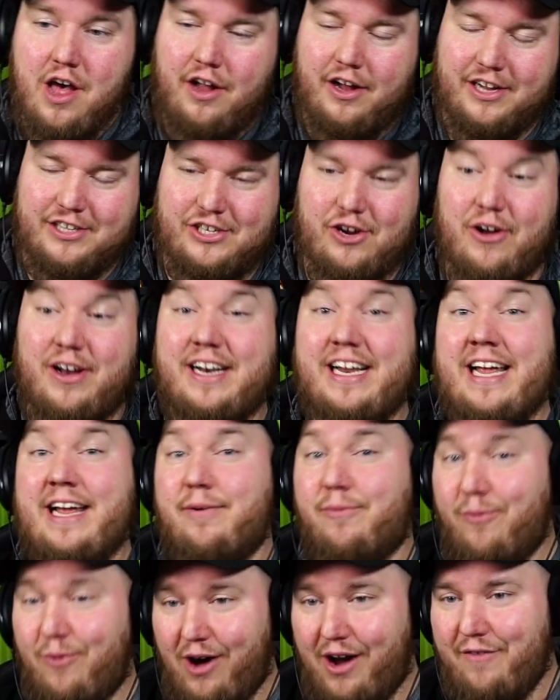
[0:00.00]
Let's go ahead and
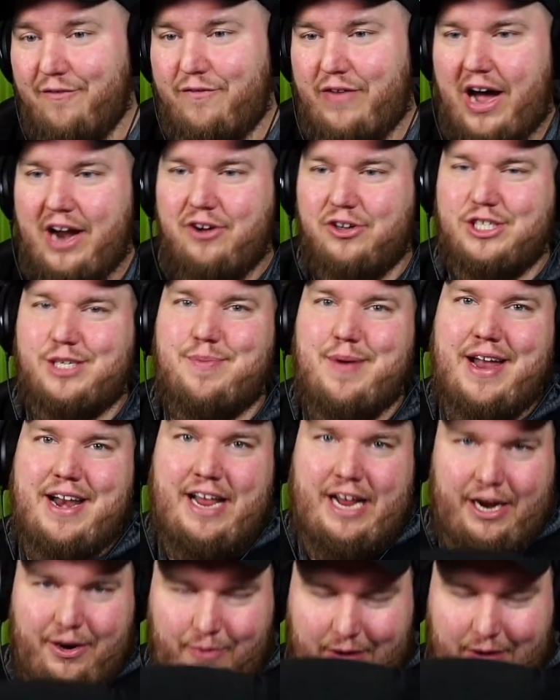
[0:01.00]
hit one final spin here.